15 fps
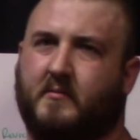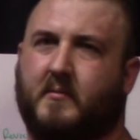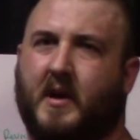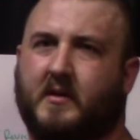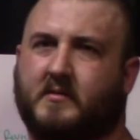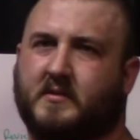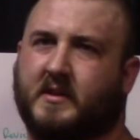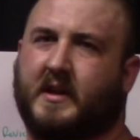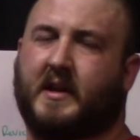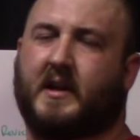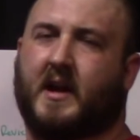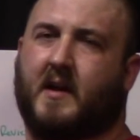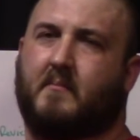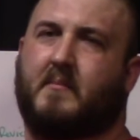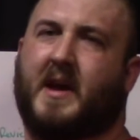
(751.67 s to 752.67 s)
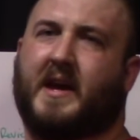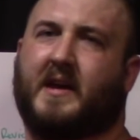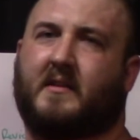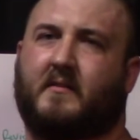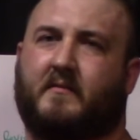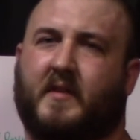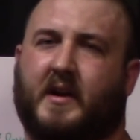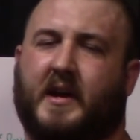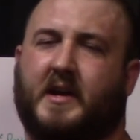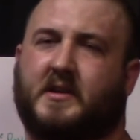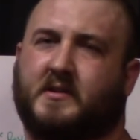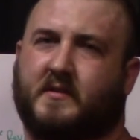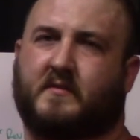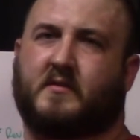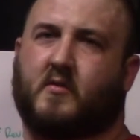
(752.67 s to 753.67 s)
mostly main
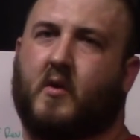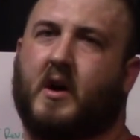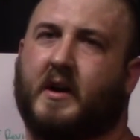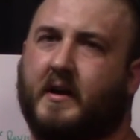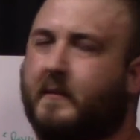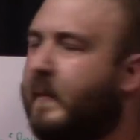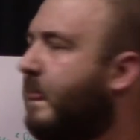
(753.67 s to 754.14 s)
variations of squatting.